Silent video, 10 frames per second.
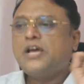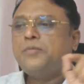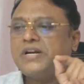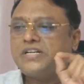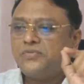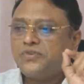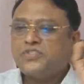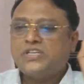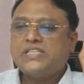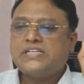But if you
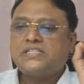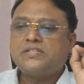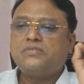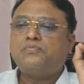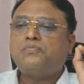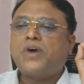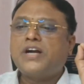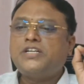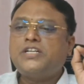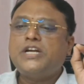see that
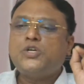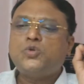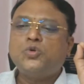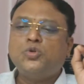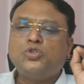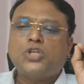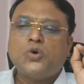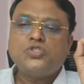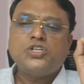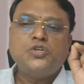
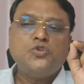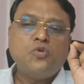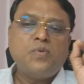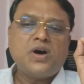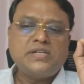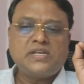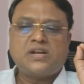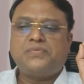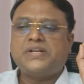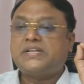42,000 newborns are
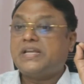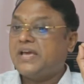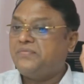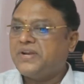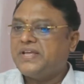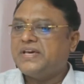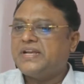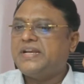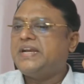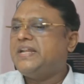affected every year
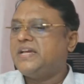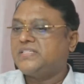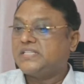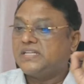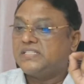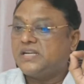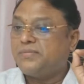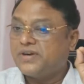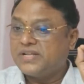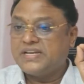in India. Sickle cell
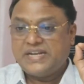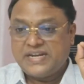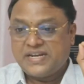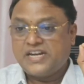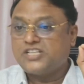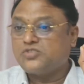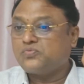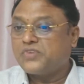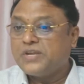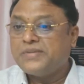burden in India, it is
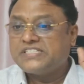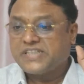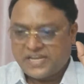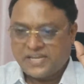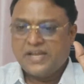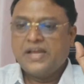very much high.